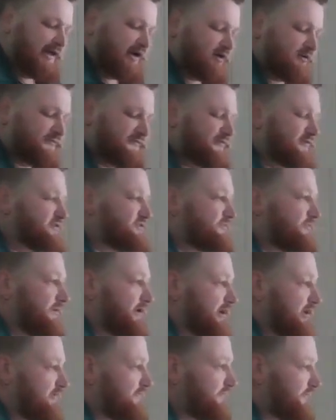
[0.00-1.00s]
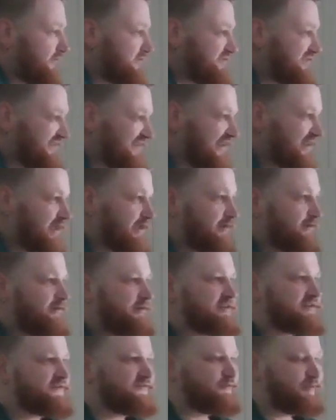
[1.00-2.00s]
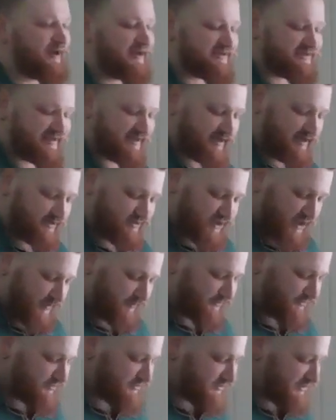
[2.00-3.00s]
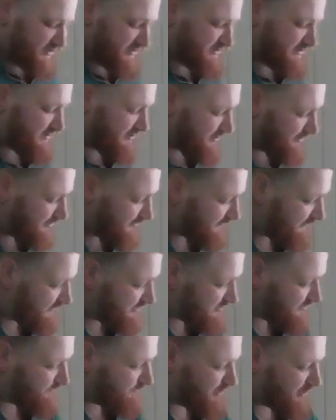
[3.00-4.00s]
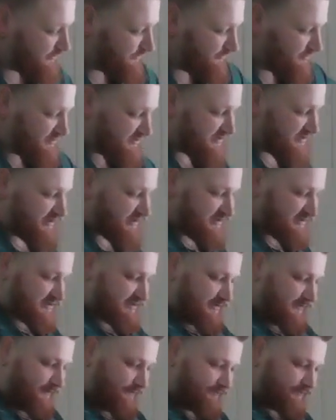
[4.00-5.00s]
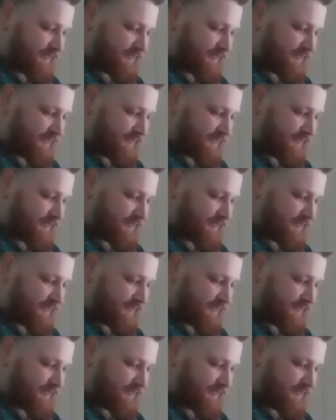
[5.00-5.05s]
Our first reading for today is from Isaiah chapter 60, verses 1 through 6.